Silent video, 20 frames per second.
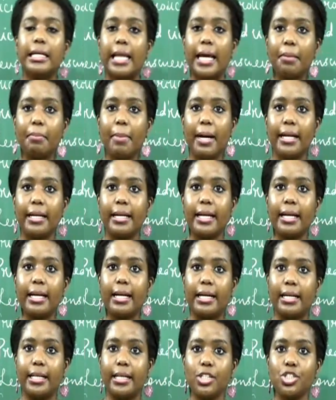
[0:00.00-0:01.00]

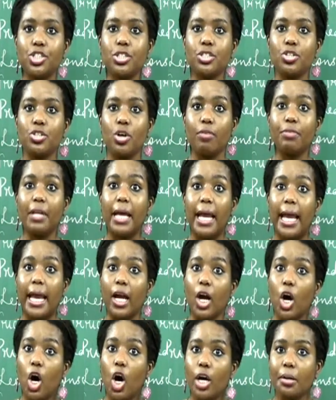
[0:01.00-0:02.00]
climatic conditions of the
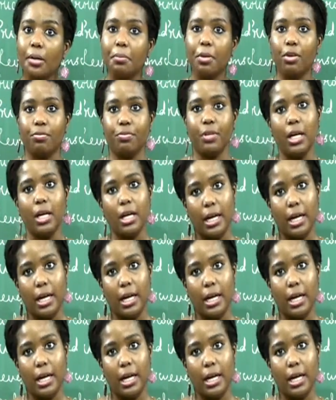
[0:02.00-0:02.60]
economy of the